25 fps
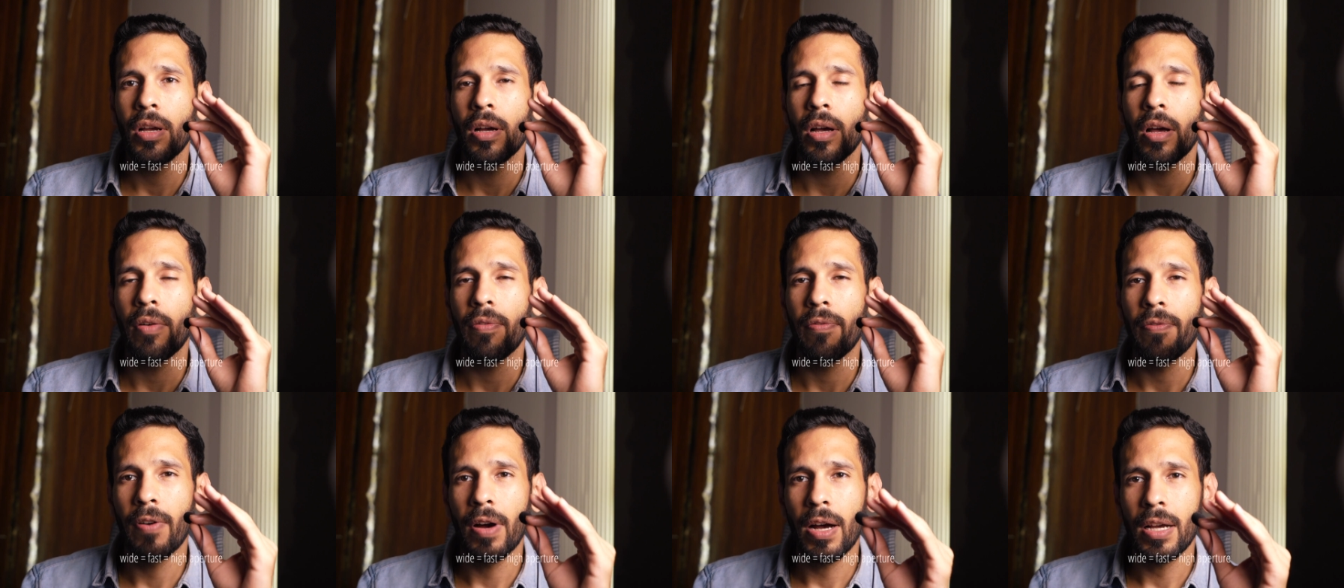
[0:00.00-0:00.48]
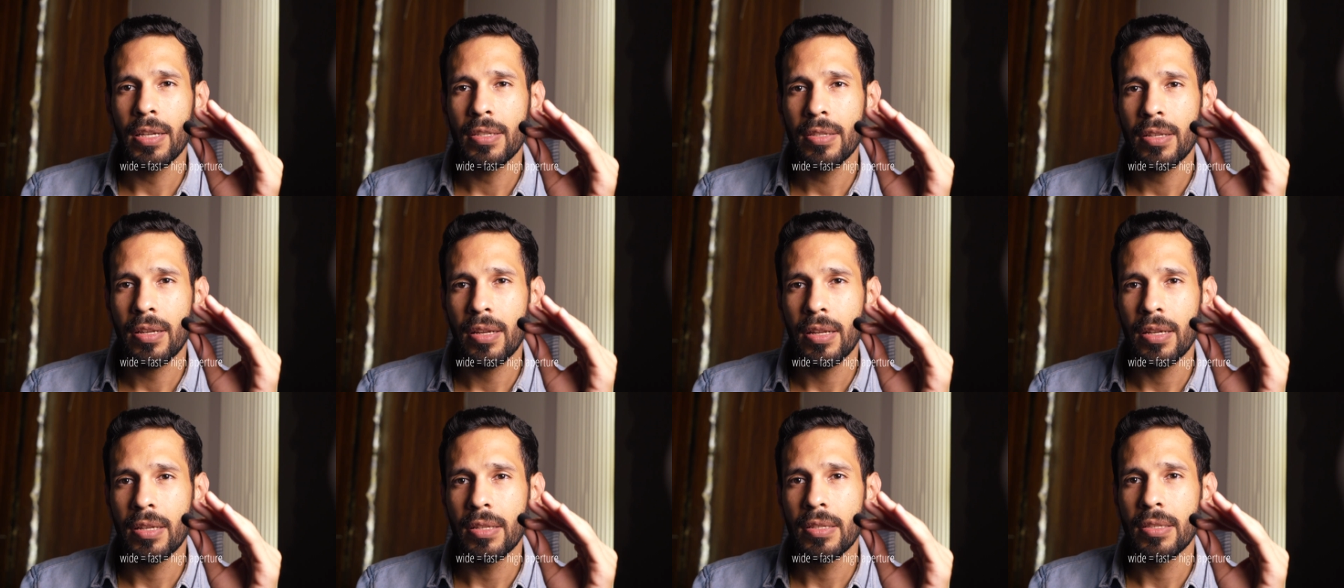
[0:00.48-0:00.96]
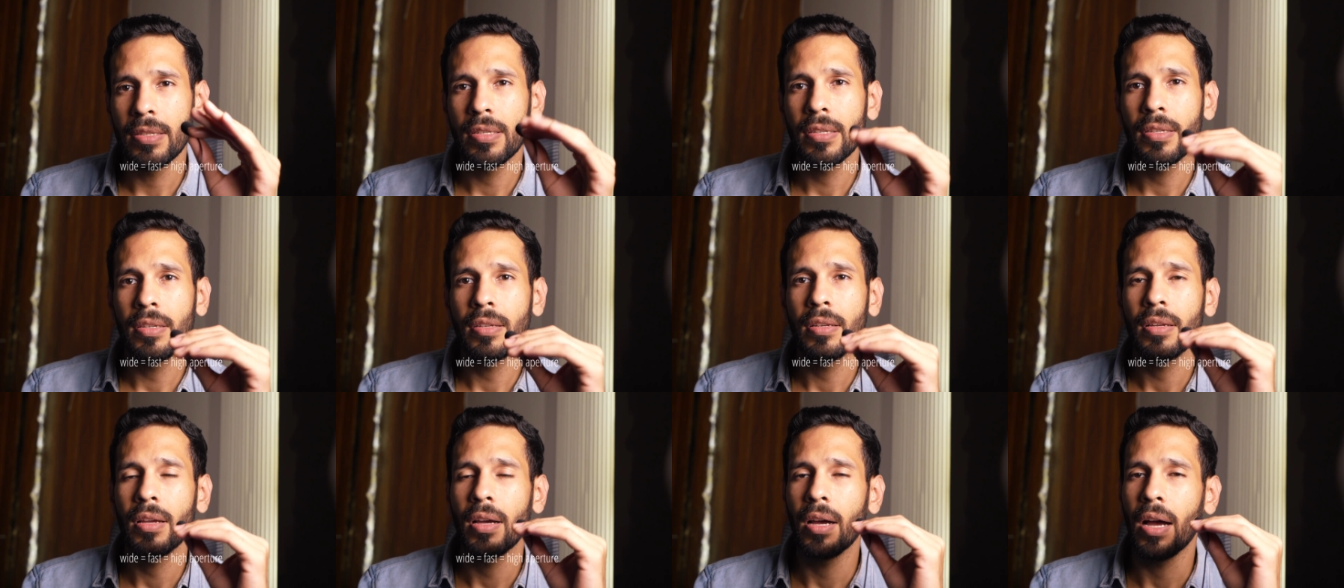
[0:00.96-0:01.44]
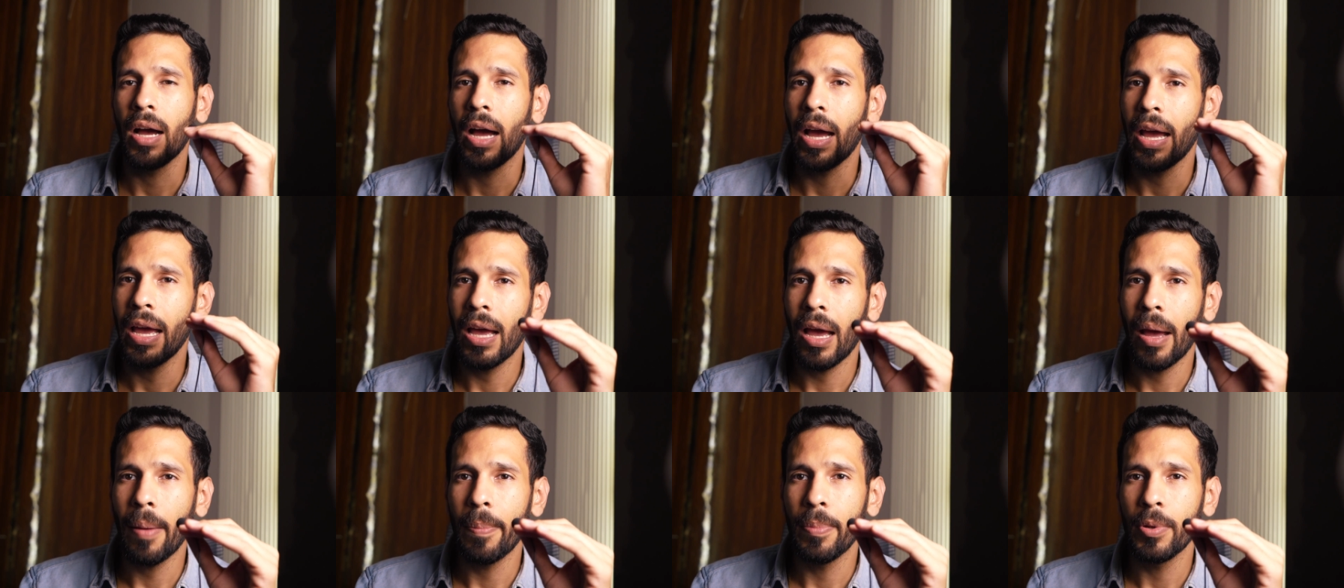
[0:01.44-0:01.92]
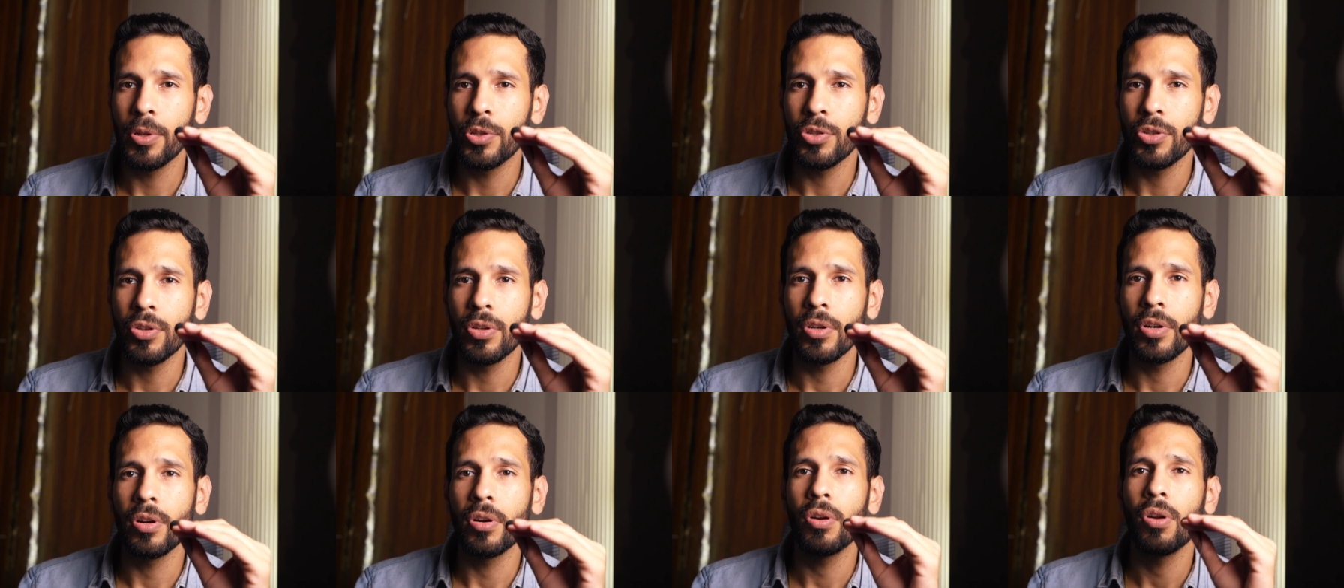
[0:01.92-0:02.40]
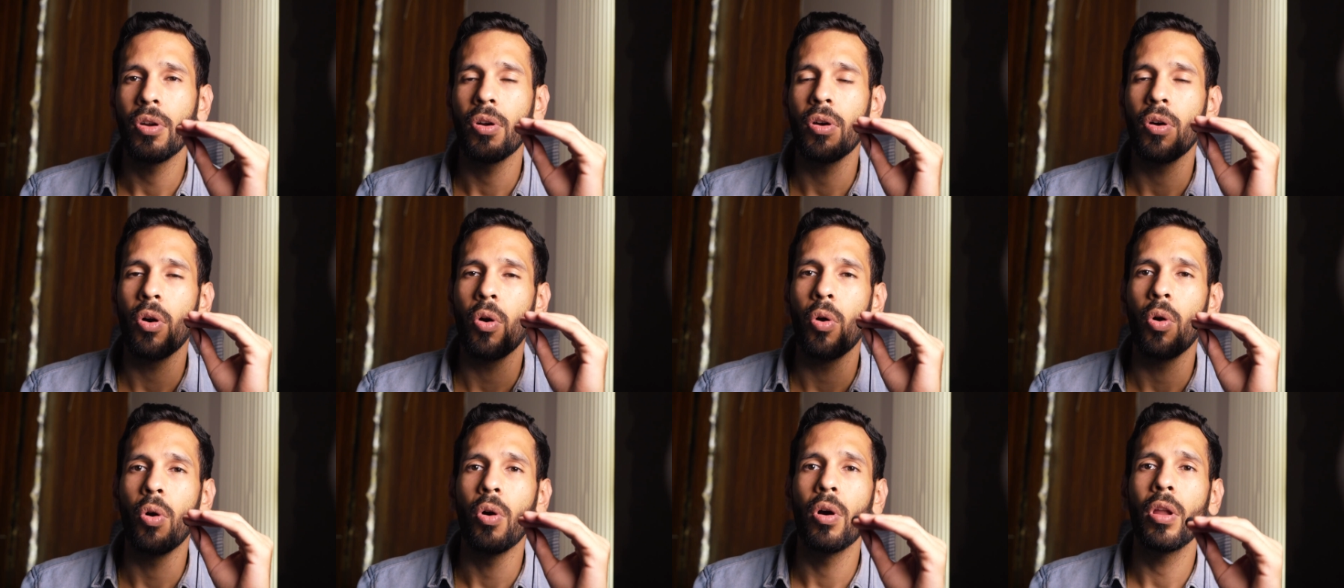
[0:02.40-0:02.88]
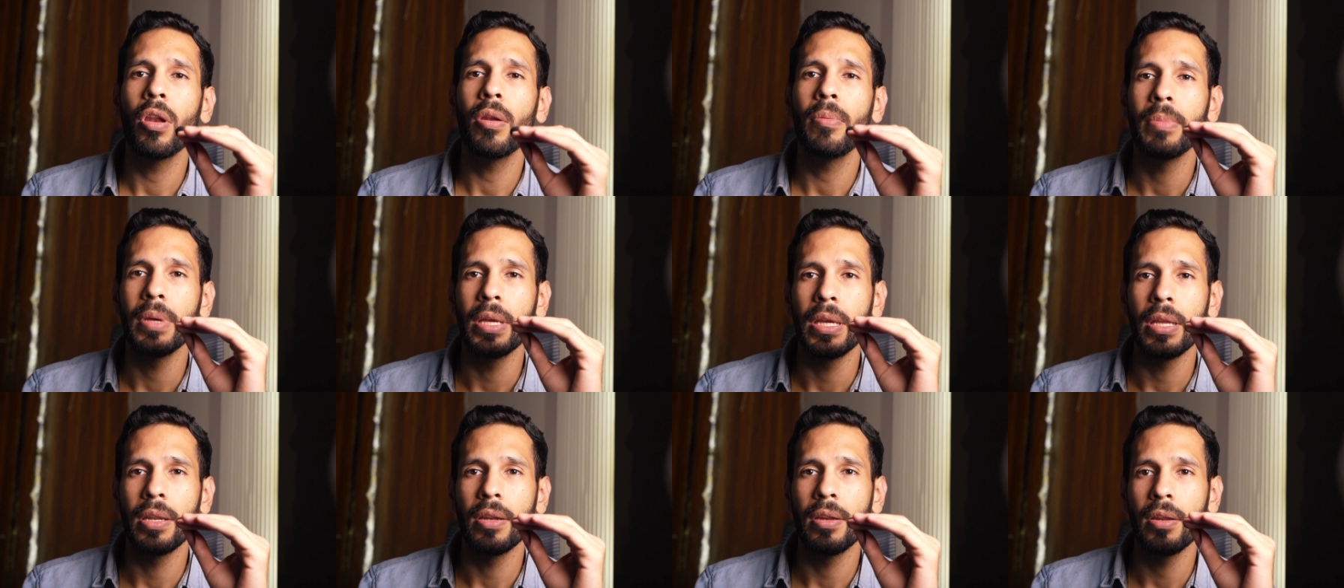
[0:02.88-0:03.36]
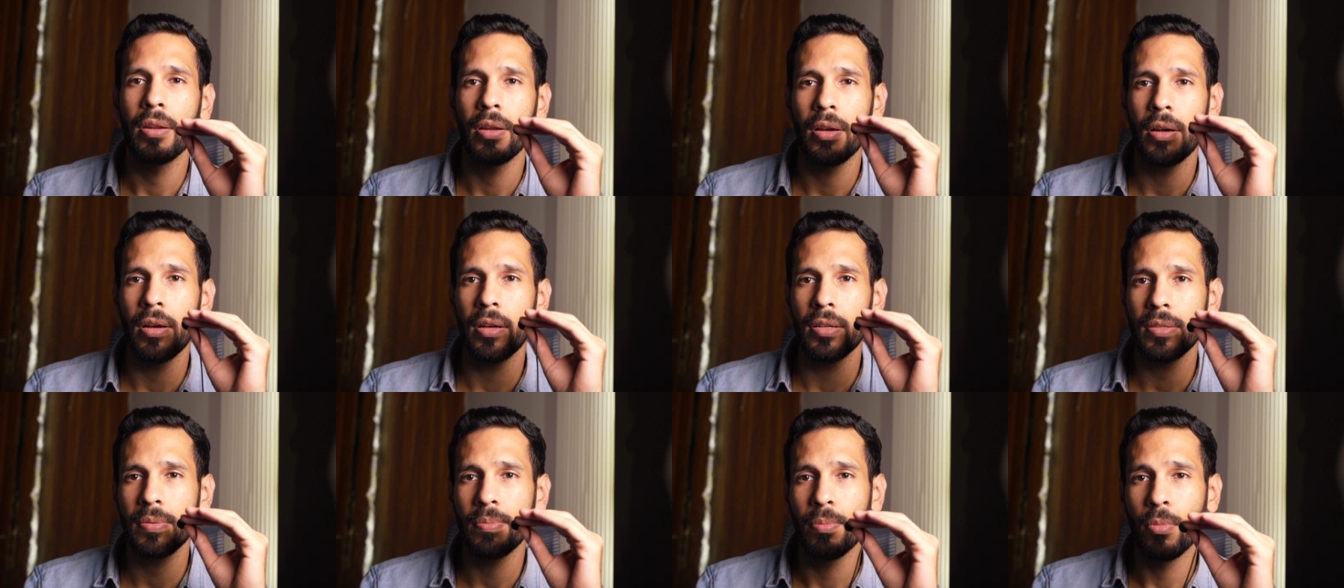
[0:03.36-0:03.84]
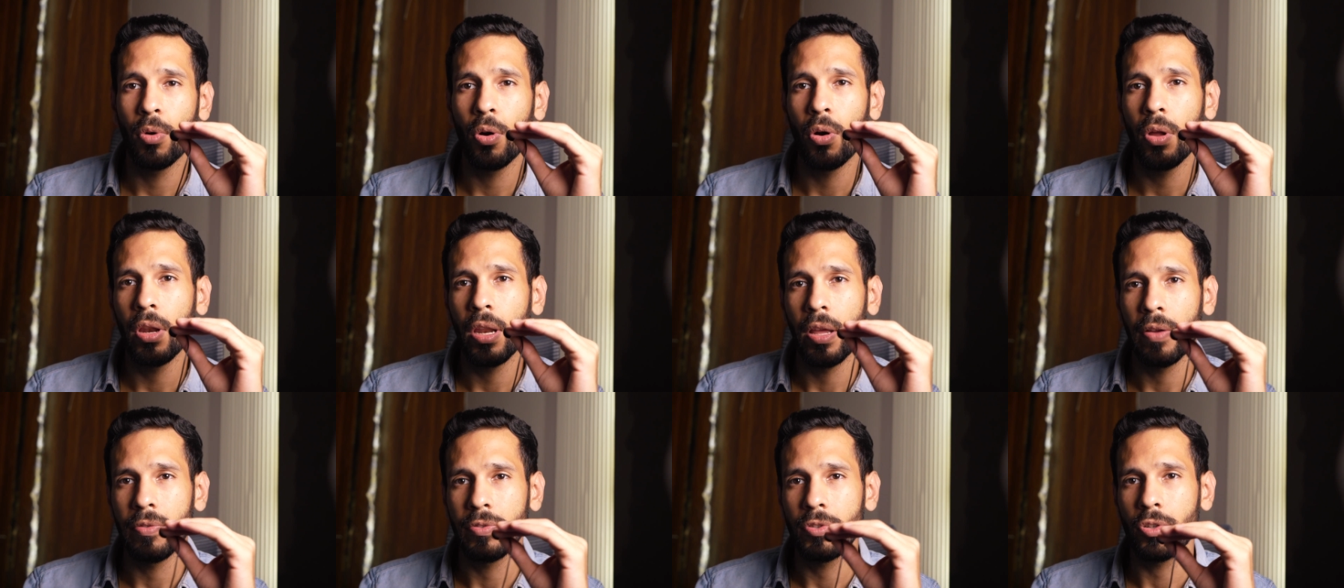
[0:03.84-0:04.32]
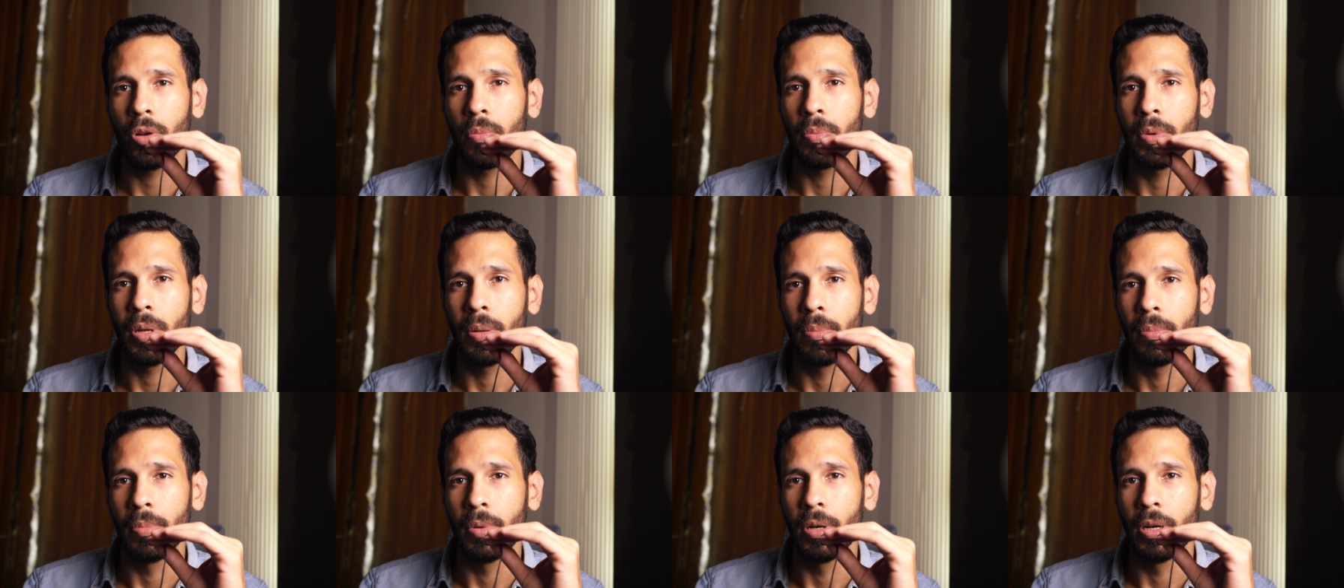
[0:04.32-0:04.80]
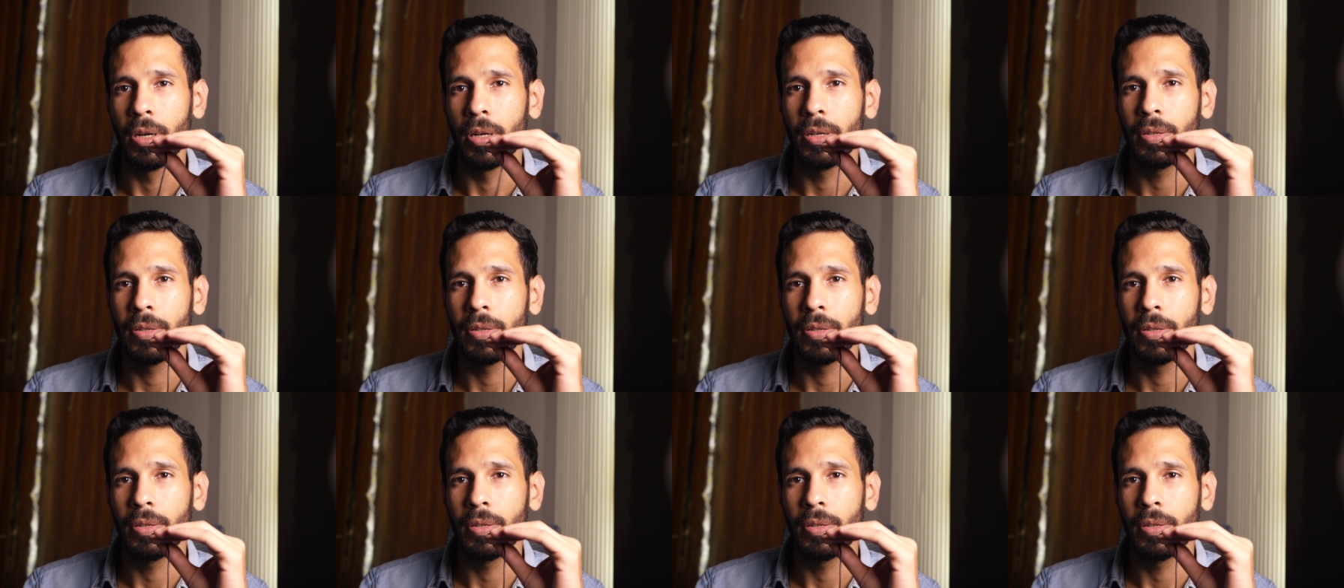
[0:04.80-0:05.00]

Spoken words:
a fast lens, high aperture all mean a small f-stop number.